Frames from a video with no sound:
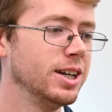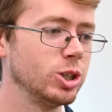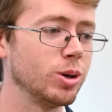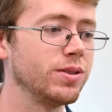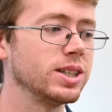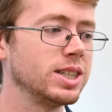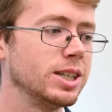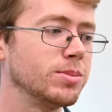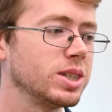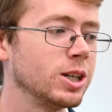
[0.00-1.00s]
So if this
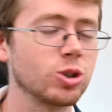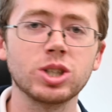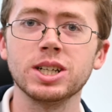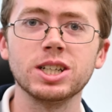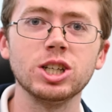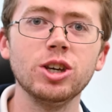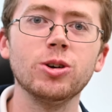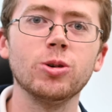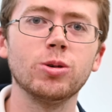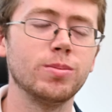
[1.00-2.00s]
seems interesting to
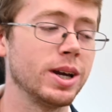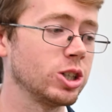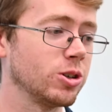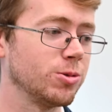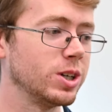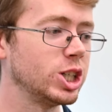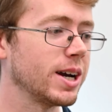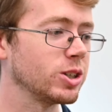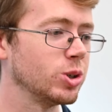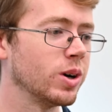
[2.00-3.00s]
you, make sure to reach
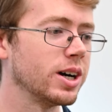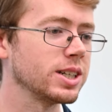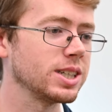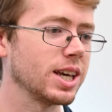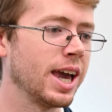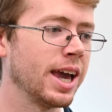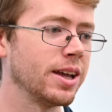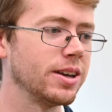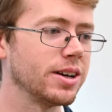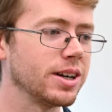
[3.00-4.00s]
out to us
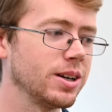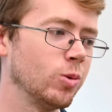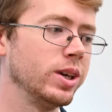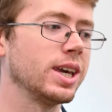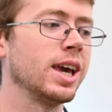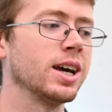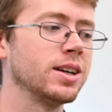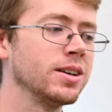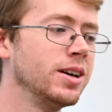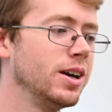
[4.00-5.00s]
and we
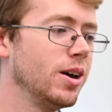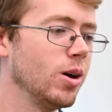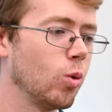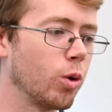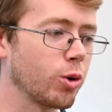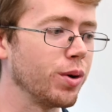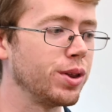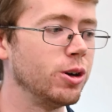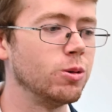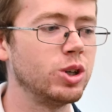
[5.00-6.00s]
can work with
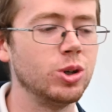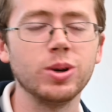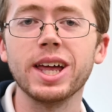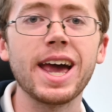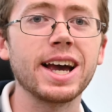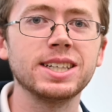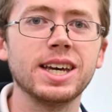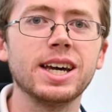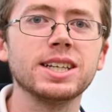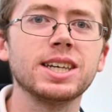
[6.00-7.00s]
you to get
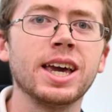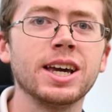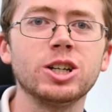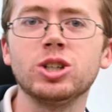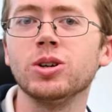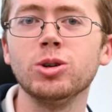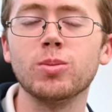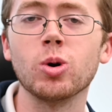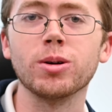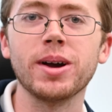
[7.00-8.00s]
access and show you
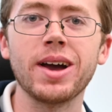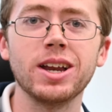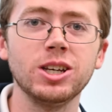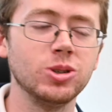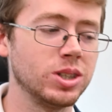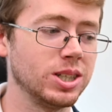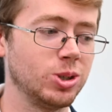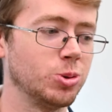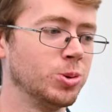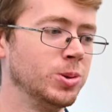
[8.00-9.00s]
more about how to use this
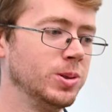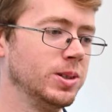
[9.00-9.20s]
tool.